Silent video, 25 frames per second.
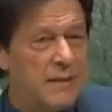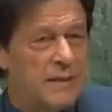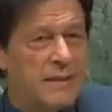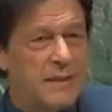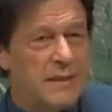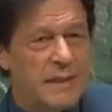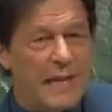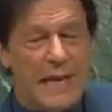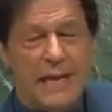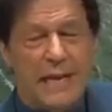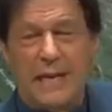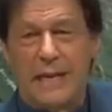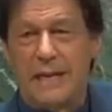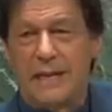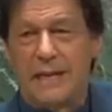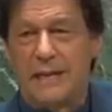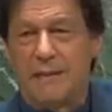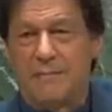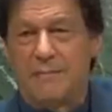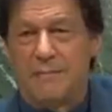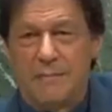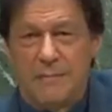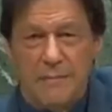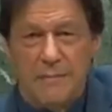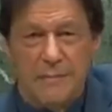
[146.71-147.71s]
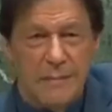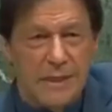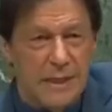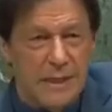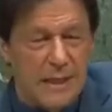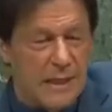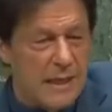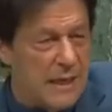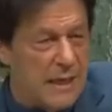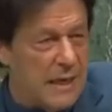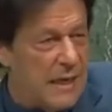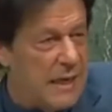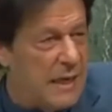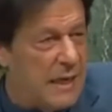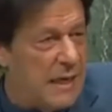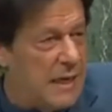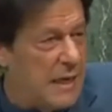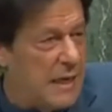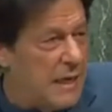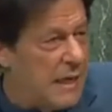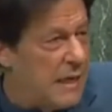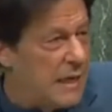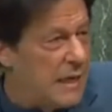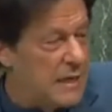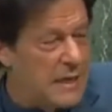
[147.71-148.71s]
then
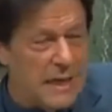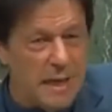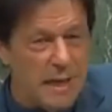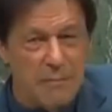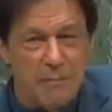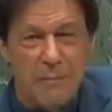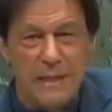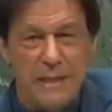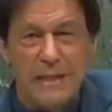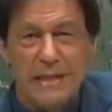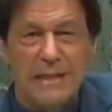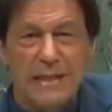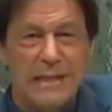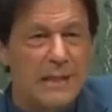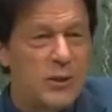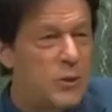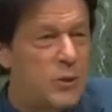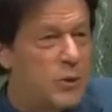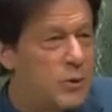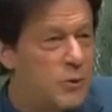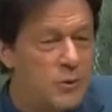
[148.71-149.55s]
government that,